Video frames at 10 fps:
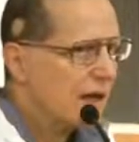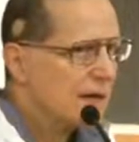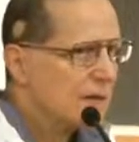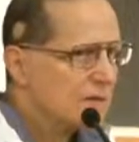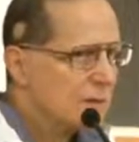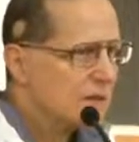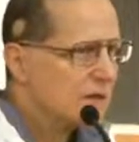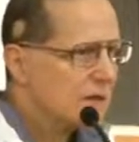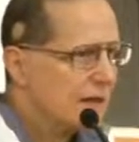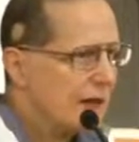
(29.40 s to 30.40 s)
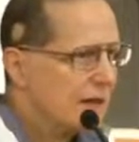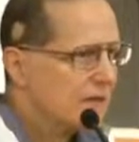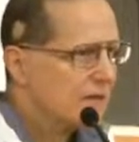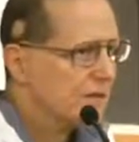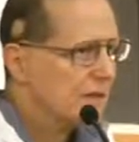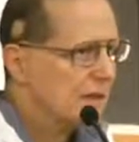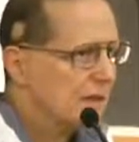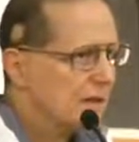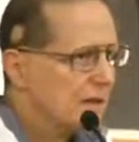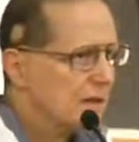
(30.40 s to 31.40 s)
and expounds on that,
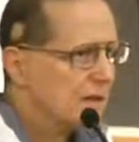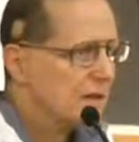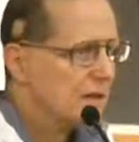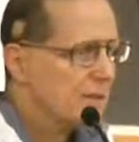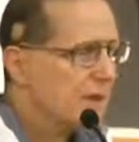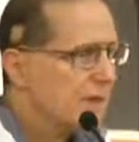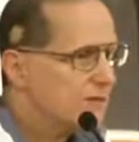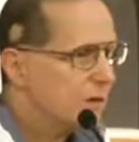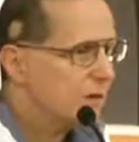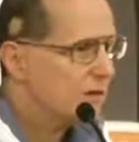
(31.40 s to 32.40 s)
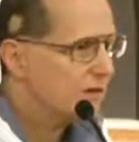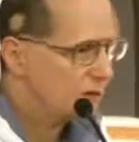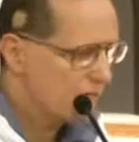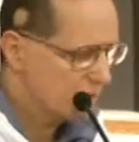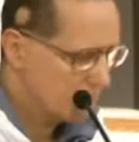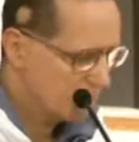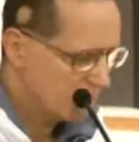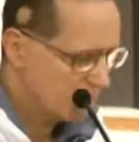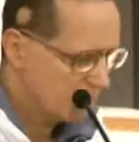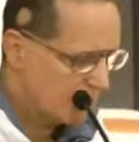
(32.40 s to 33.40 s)
it becomes no wonder.
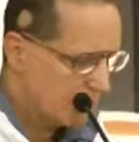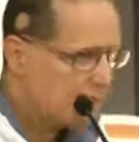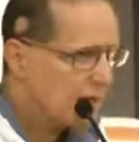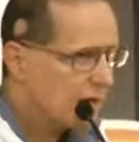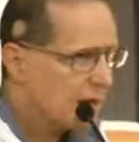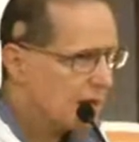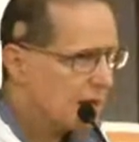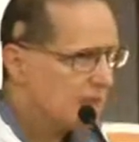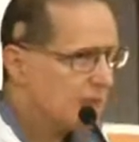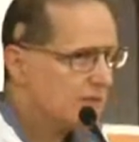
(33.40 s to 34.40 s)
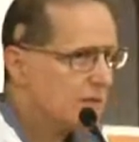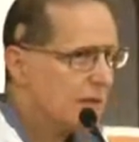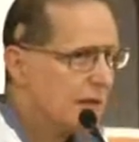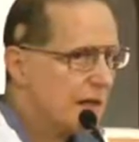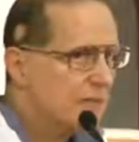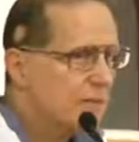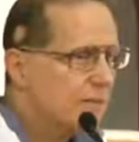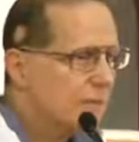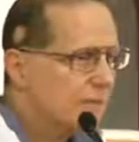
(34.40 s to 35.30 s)
And here again, it's the same